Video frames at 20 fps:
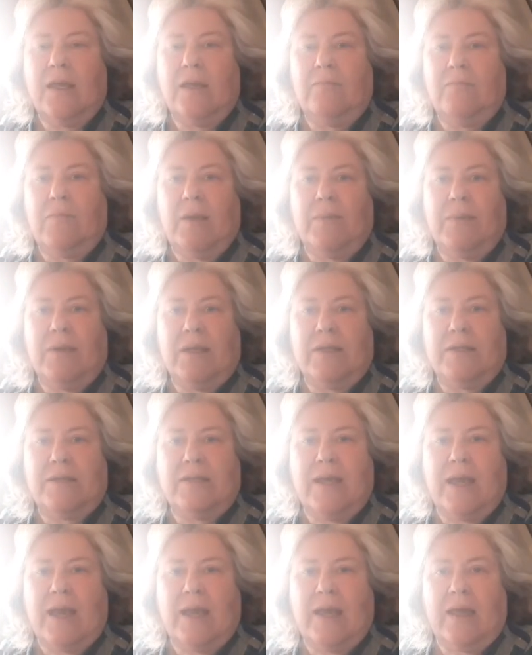maybe a
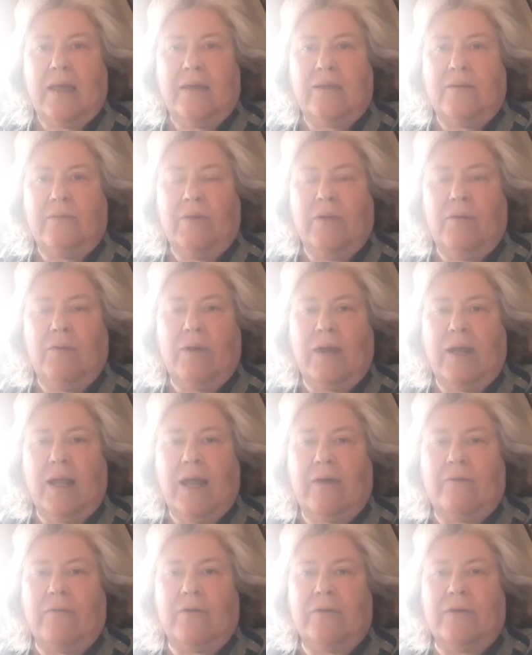deck. We want to
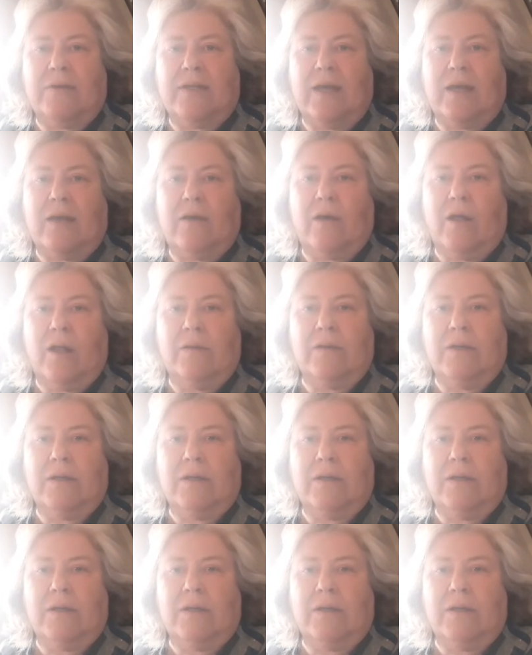have a deck all the